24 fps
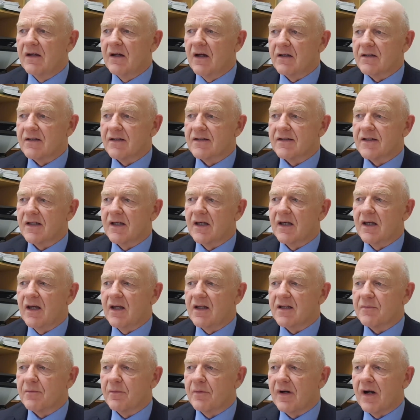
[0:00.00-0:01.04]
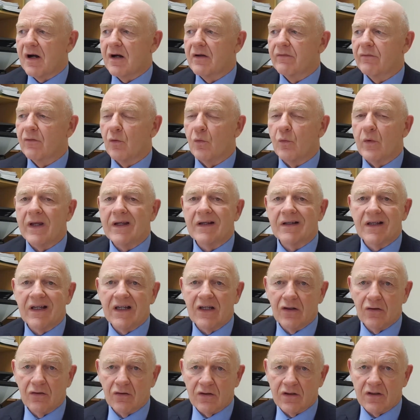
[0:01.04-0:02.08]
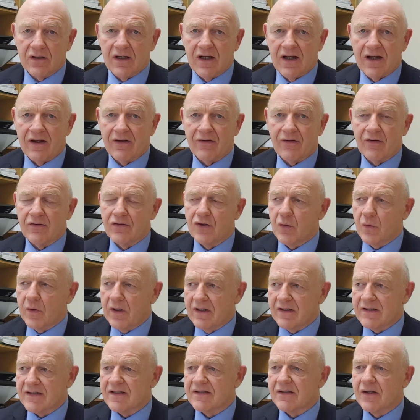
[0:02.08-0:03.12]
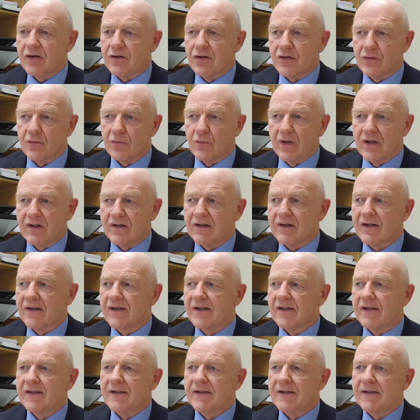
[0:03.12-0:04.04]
As I say, it's part of a weekly look at tweets to do with